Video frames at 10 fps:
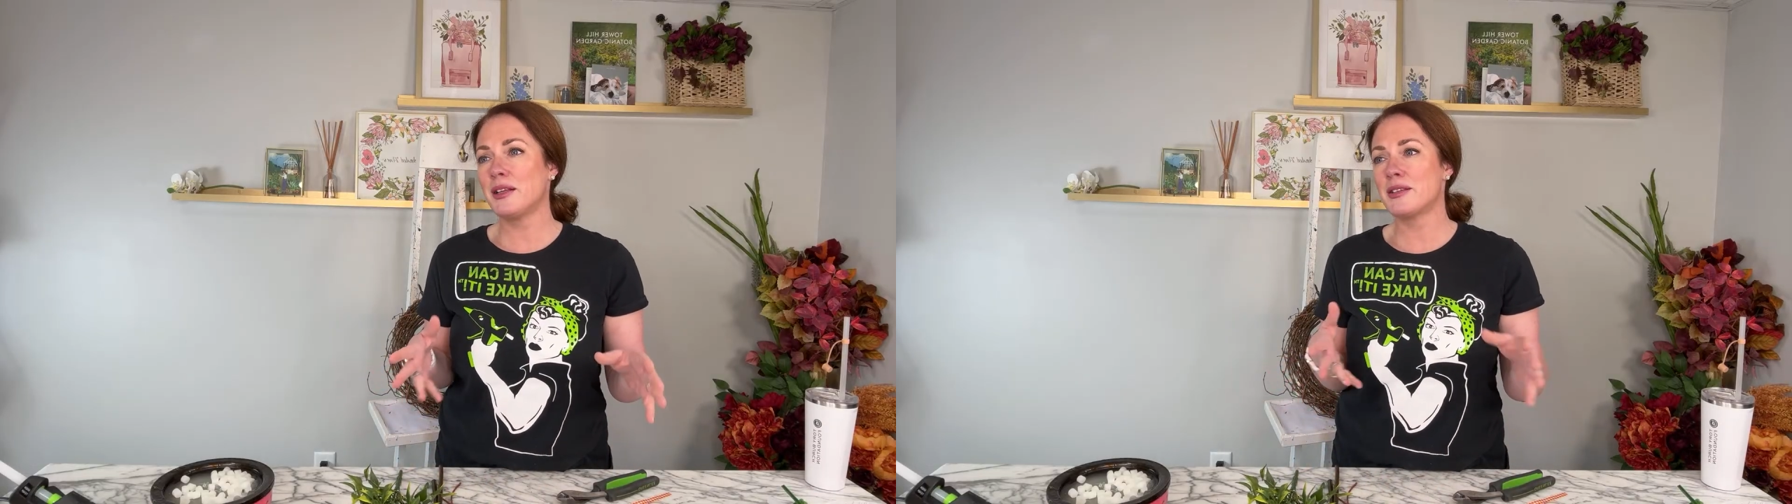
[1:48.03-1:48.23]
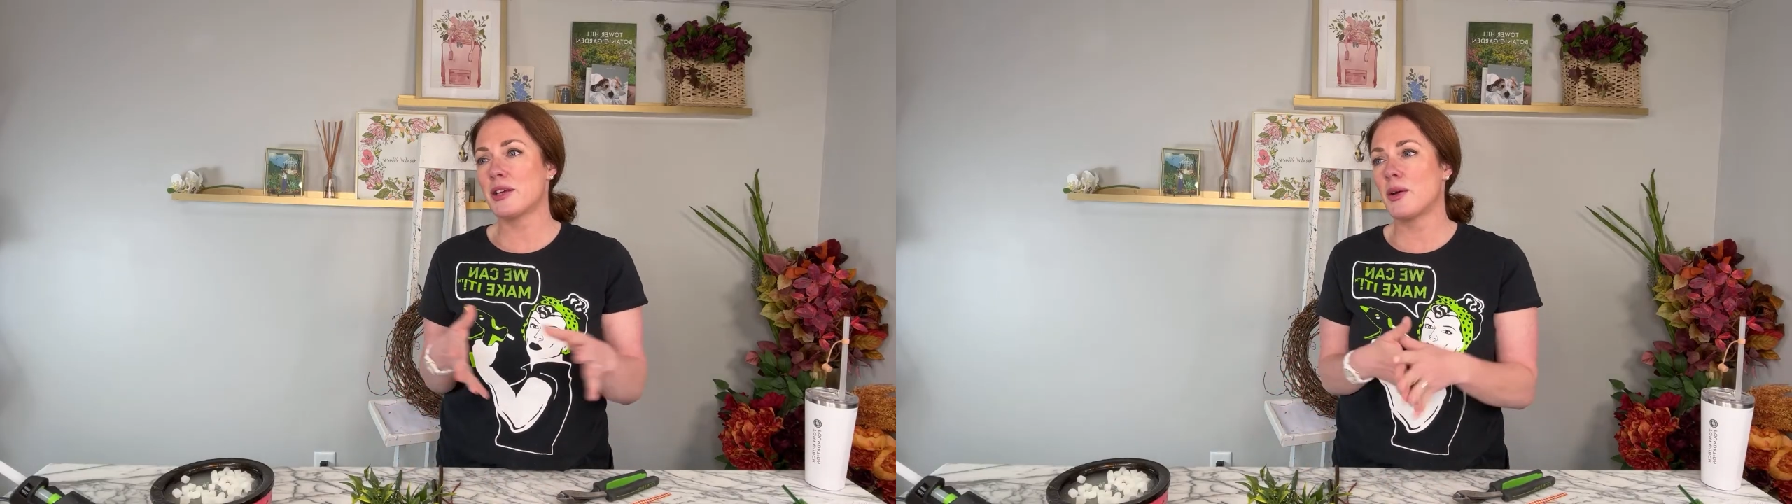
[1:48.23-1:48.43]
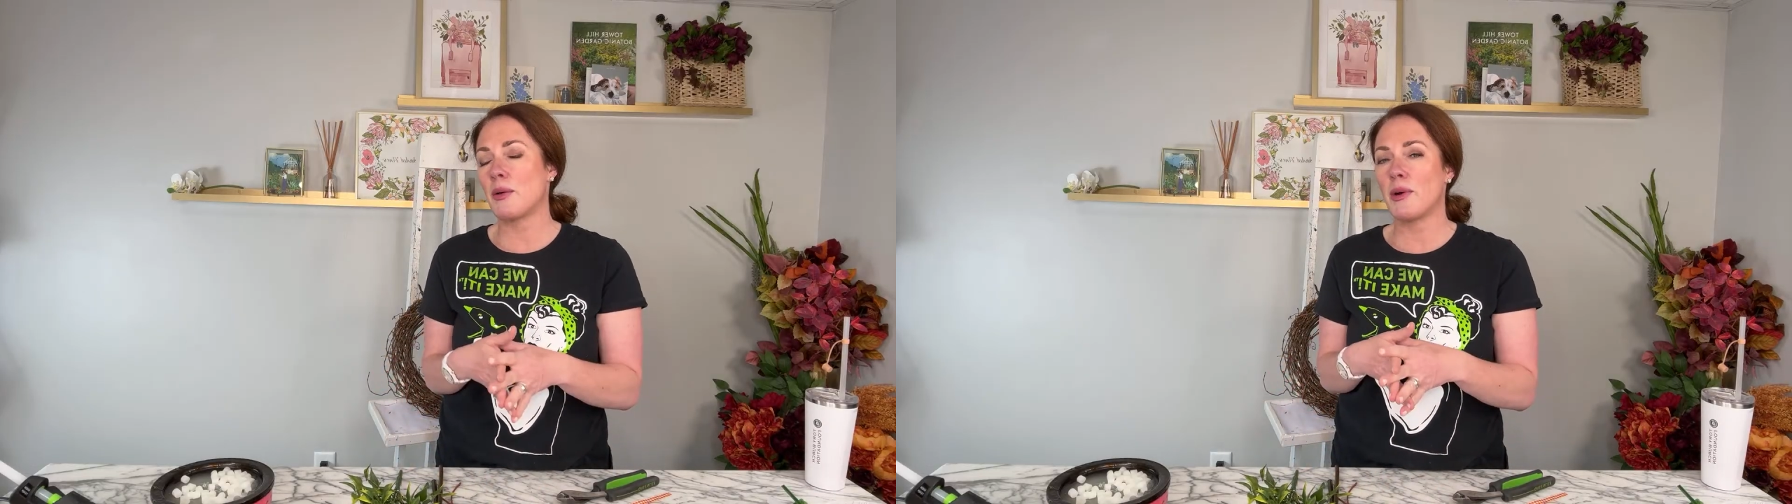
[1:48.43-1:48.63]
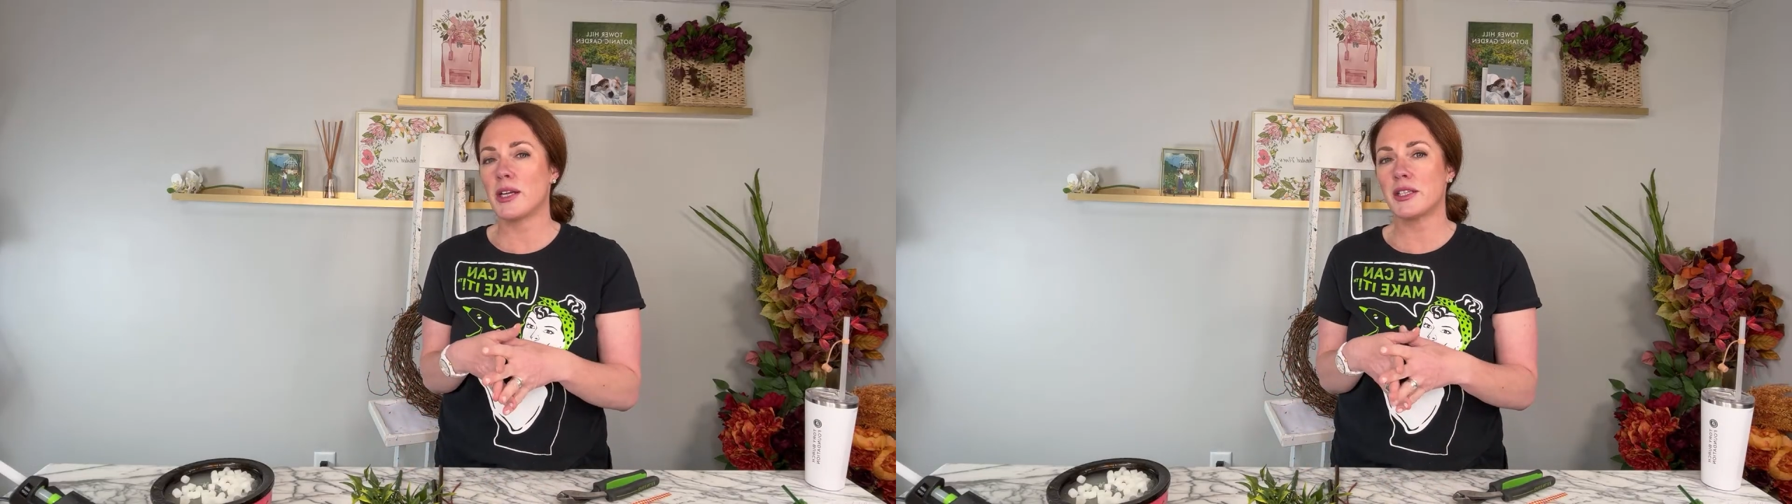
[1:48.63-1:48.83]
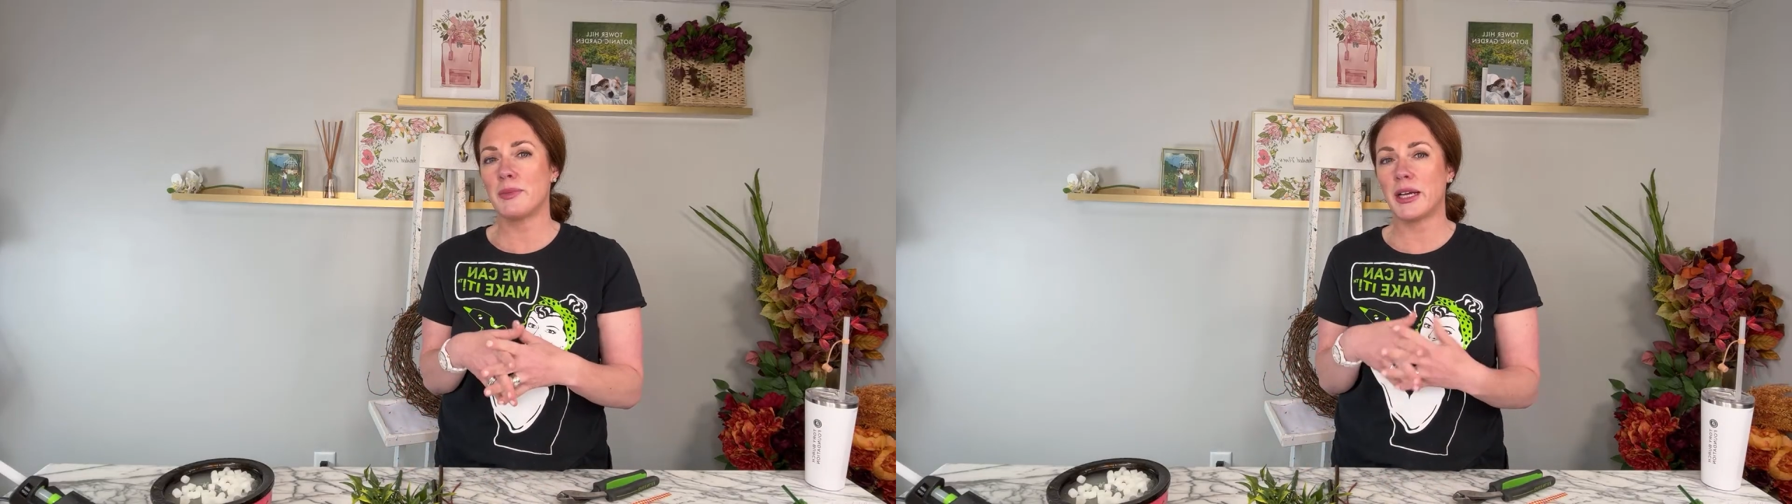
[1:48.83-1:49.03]
So I wanted
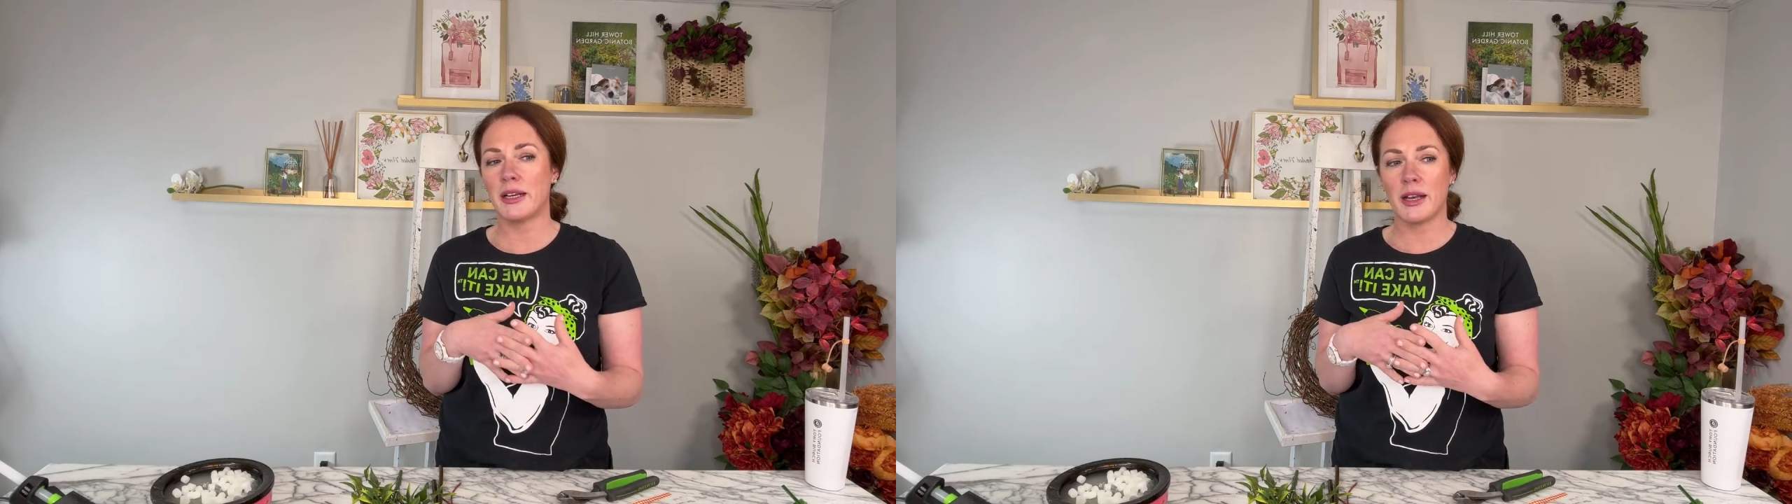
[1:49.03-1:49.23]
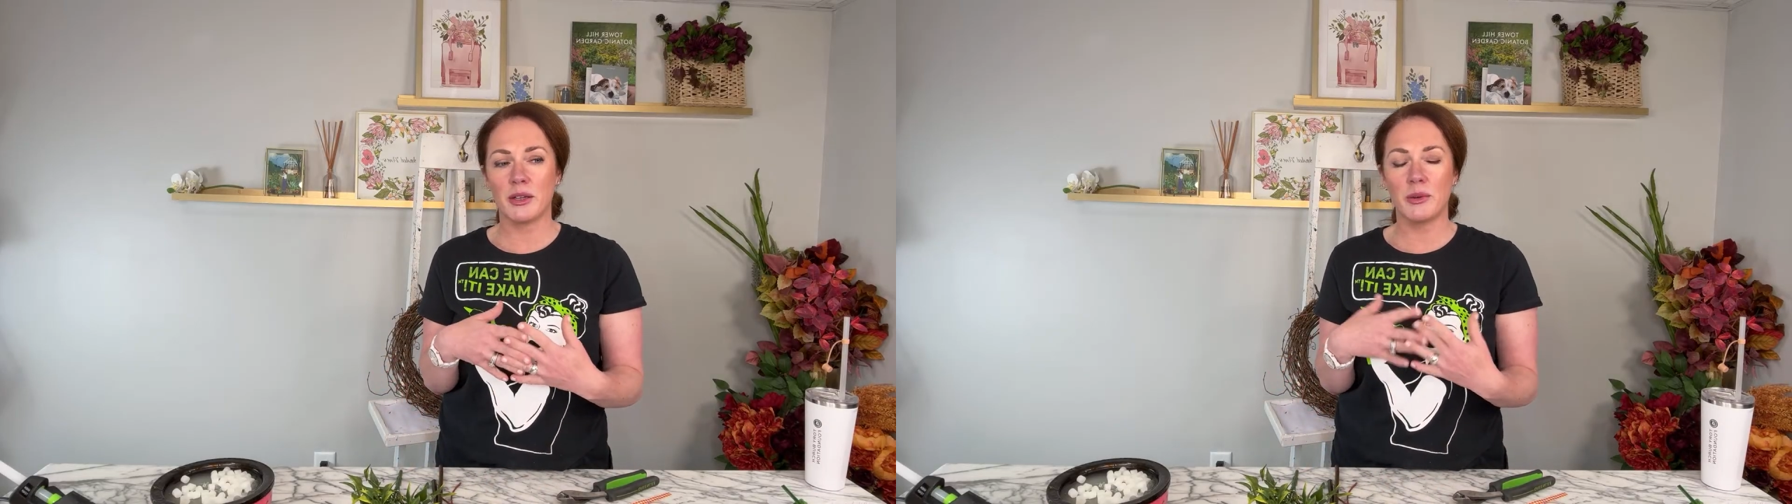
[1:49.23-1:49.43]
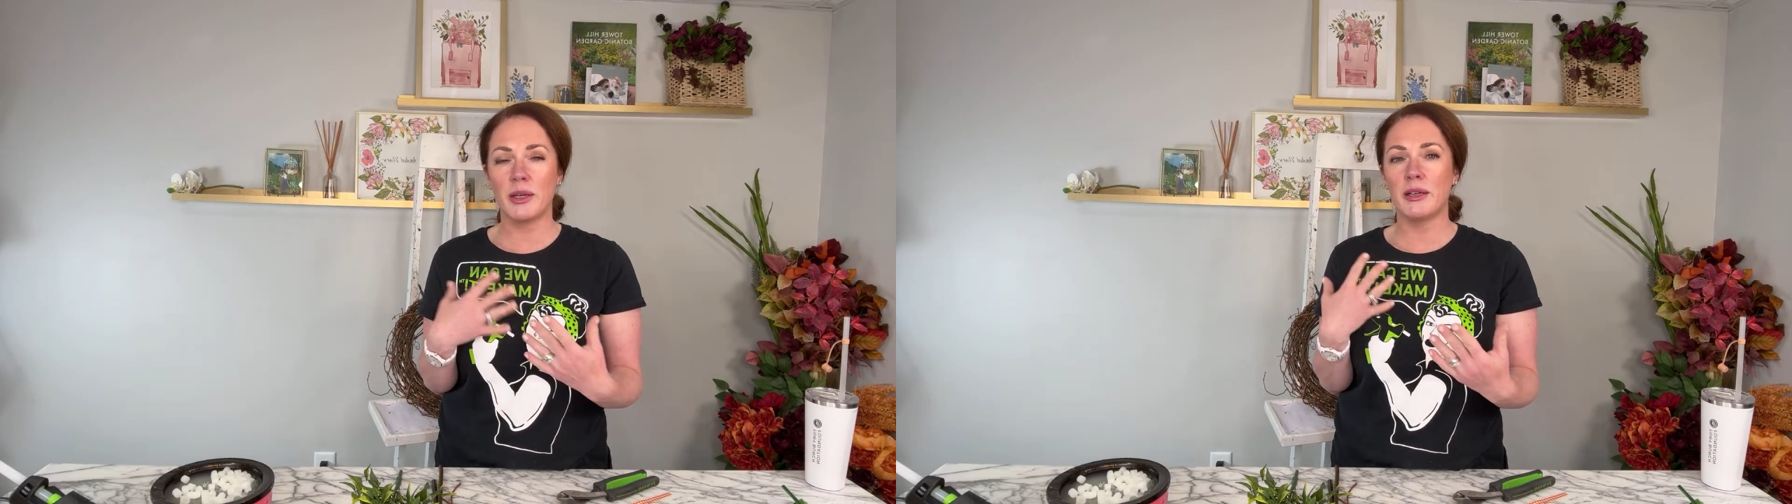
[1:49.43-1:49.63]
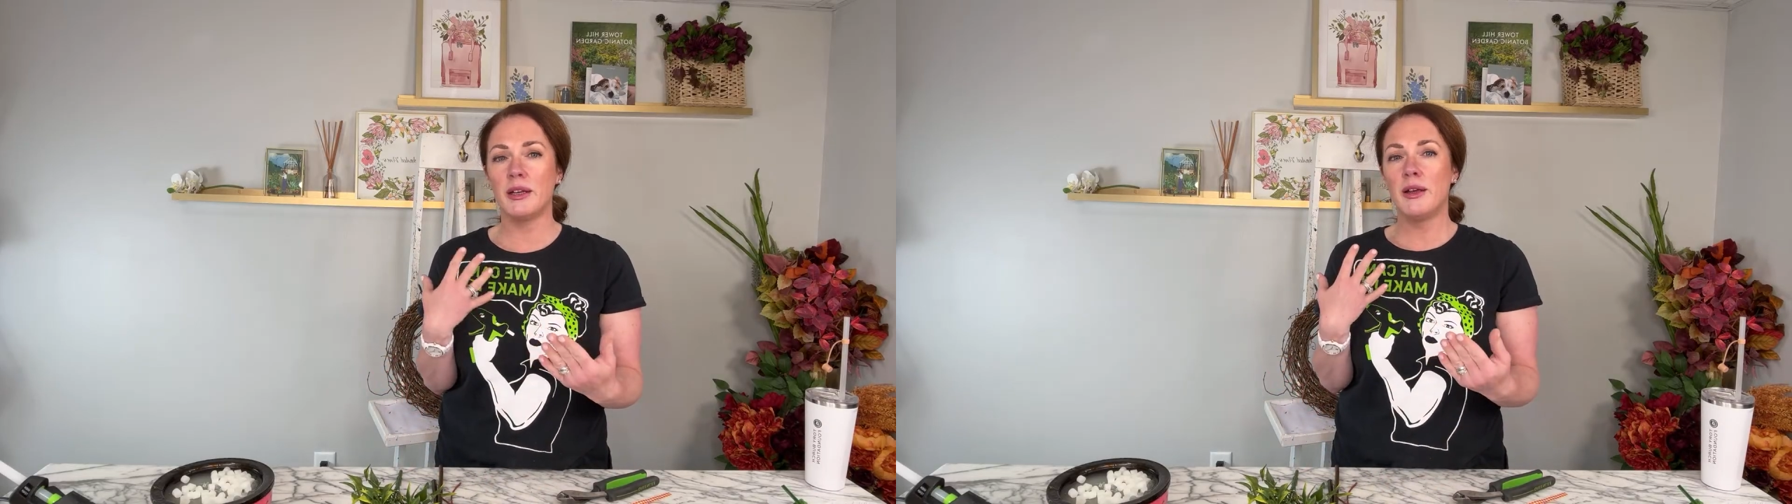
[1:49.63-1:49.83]
to make another one.